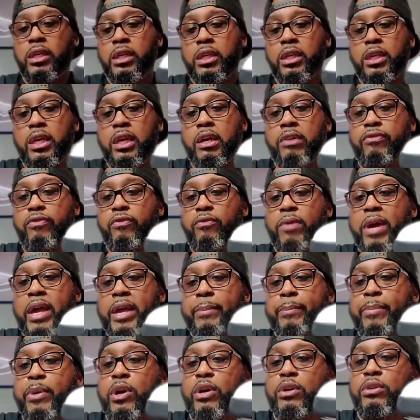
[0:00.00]
left and right
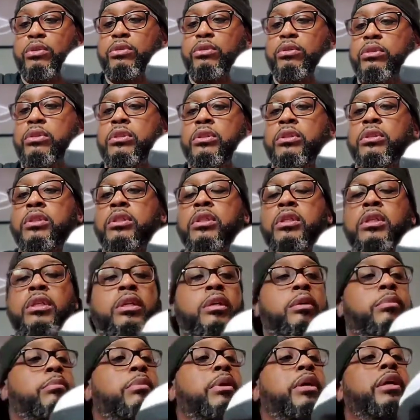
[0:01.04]
pause.
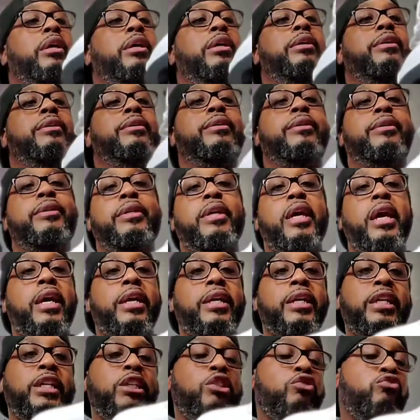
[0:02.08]
But uh, yeah,
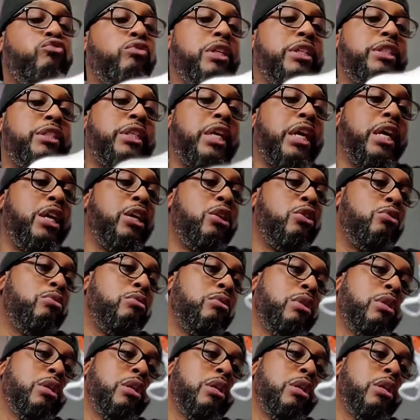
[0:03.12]
these retail